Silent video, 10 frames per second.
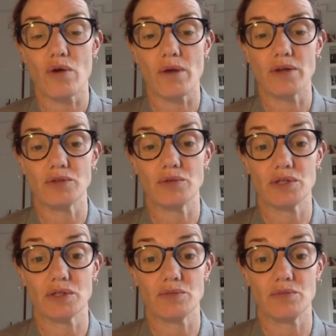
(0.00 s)
module, which
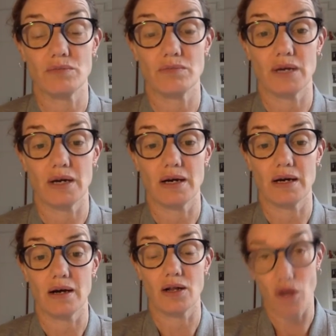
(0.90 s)
is a
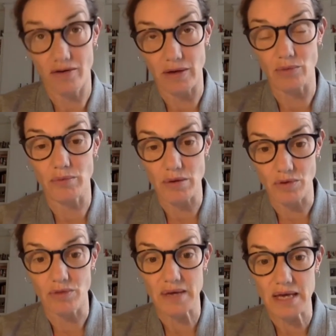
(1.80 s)
lot of that will be
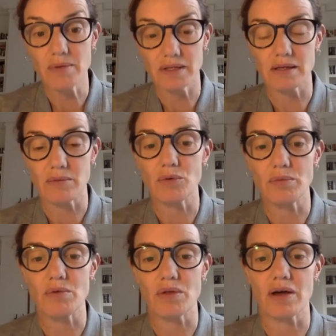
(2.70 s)
with me, but some will
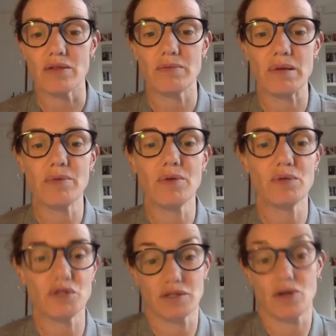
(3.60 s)
be with other people,
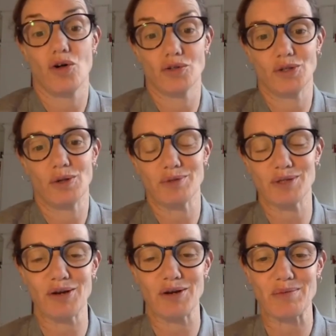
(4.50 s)
which is called Global
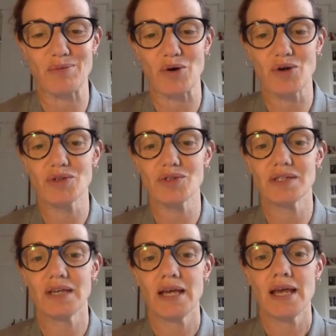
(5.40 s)
Security and Borders.
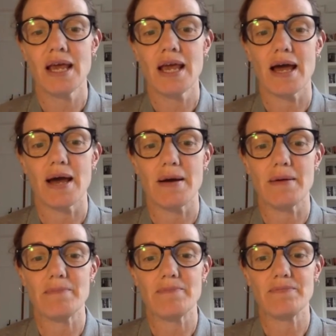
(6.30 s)

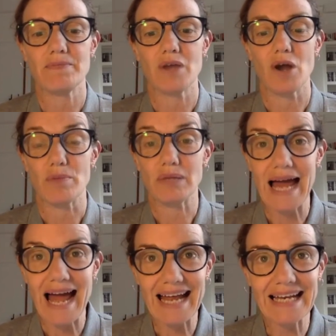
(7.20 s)
Our
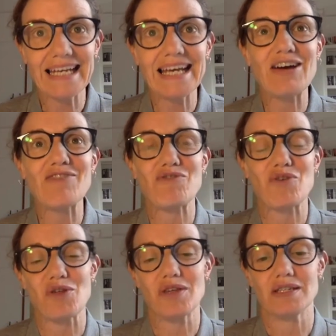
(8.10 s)
plan
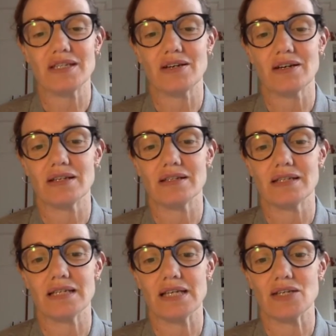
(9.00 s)
for this year is
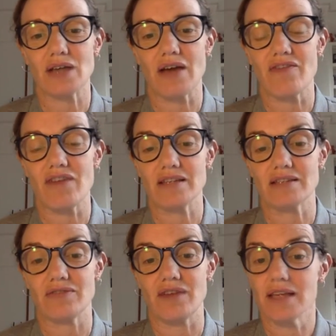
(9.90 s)
to teach that
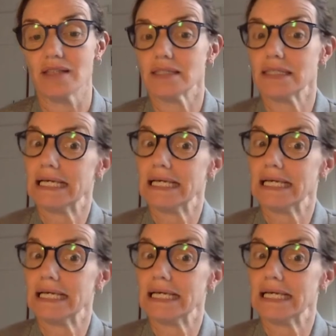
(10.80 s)
face-to-face,